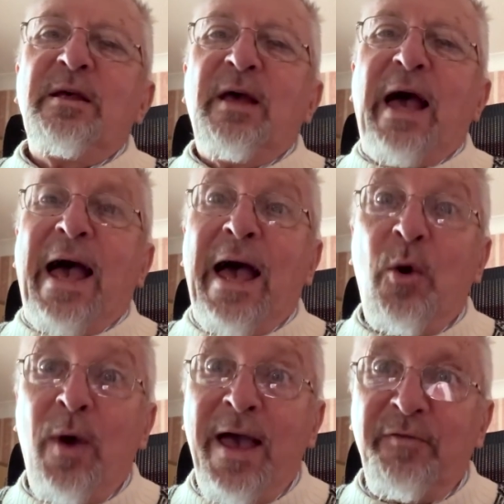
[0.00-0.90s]

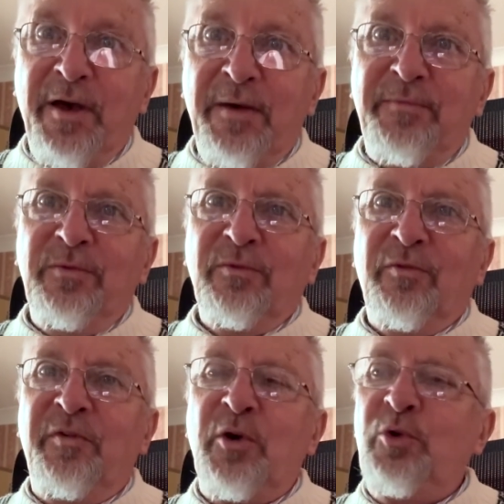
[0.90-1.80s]
However,
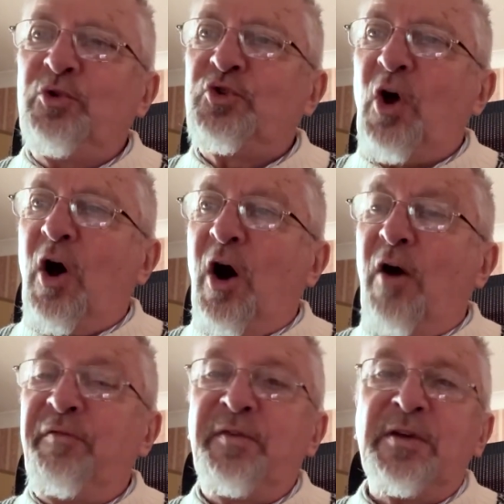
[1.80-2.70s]
Voge
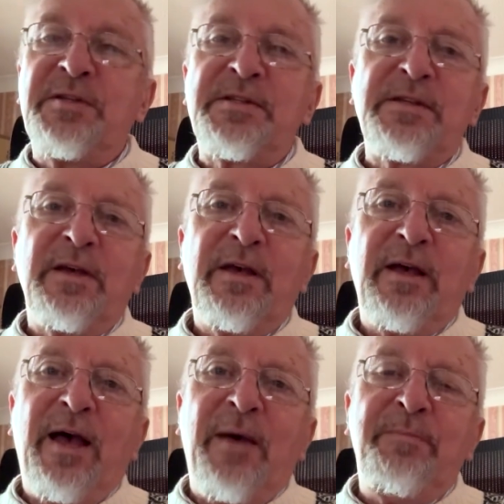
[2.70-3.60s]
offers
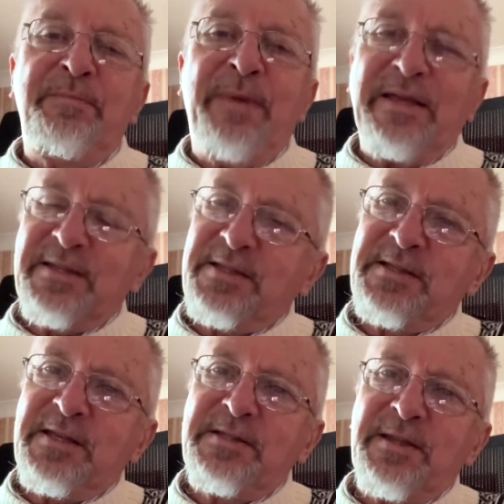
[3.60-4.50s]
a better
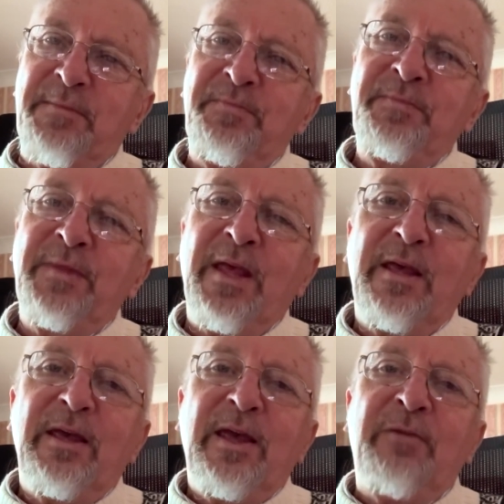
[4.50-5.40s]
system
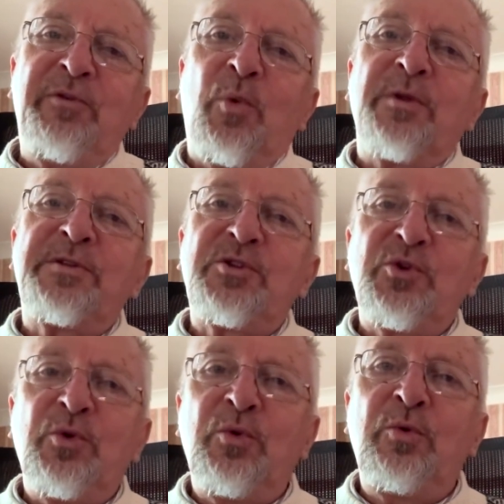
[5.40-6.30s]
if you want
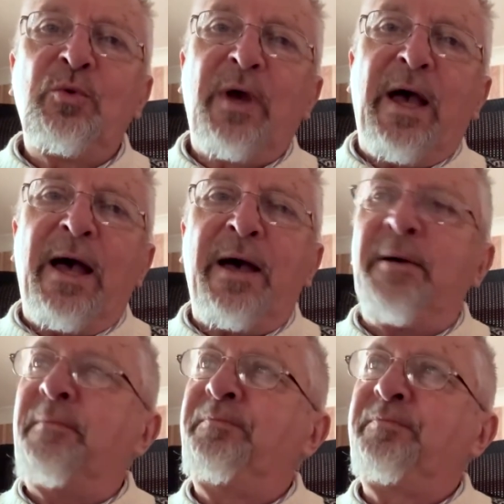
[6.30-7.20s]
to
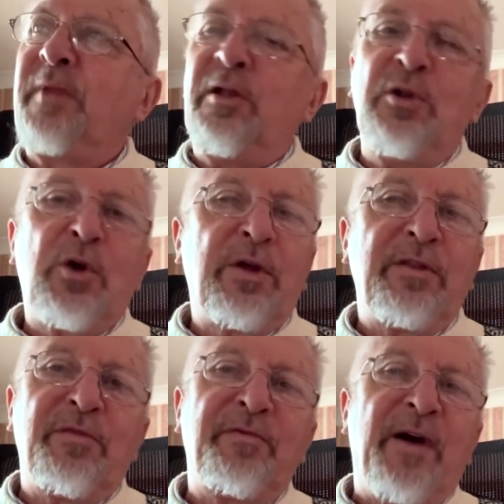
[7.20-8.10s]
look at
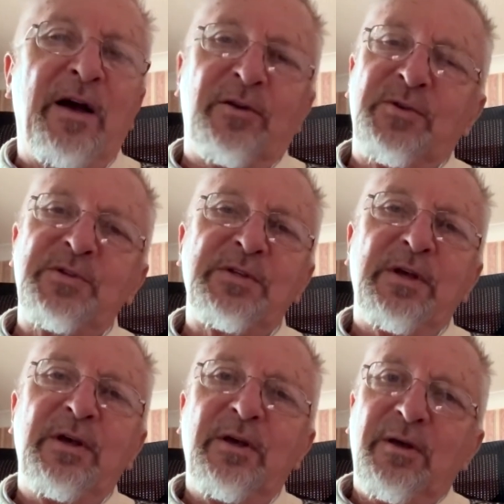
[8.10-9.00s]
the files
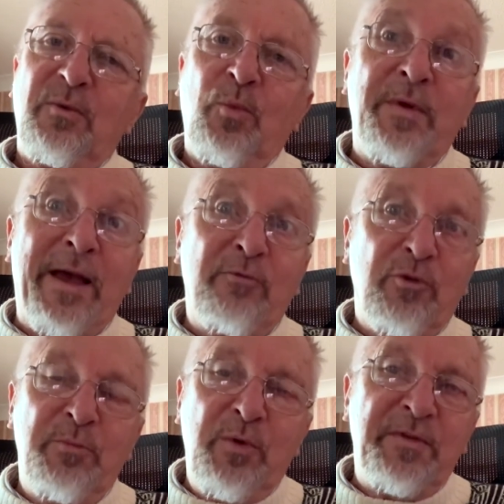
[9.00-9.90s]
without
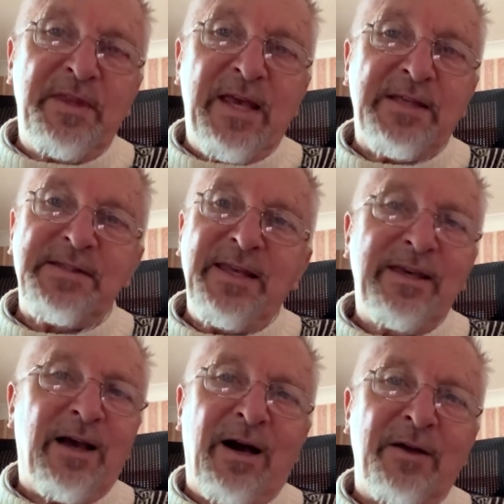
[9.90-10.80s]
removing the SD
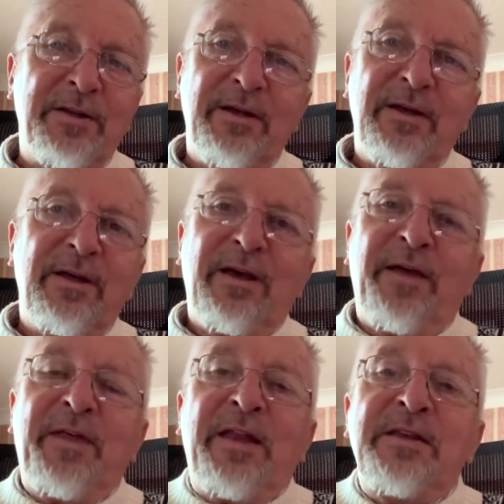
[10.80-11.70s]
card,
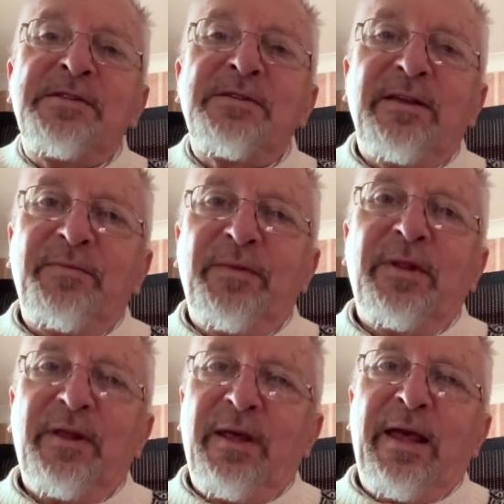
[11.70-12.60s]
and that is
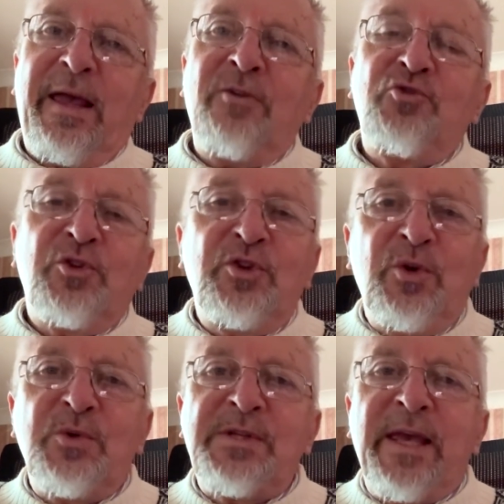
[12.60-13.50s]

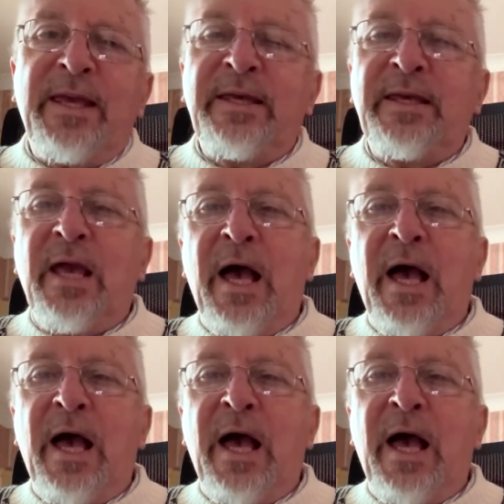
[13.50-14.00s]
introducing